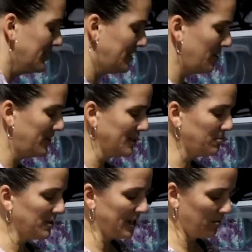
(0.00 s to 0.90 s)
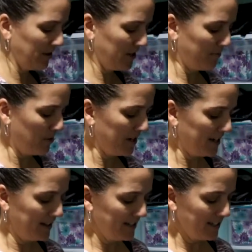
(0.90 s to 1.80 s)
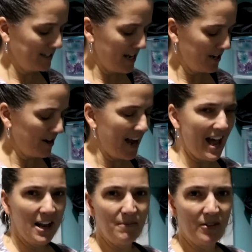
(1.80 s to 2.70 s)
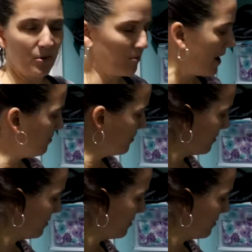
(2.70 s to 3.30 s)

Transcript: So this worked out really good putting in this container. I had them in the round one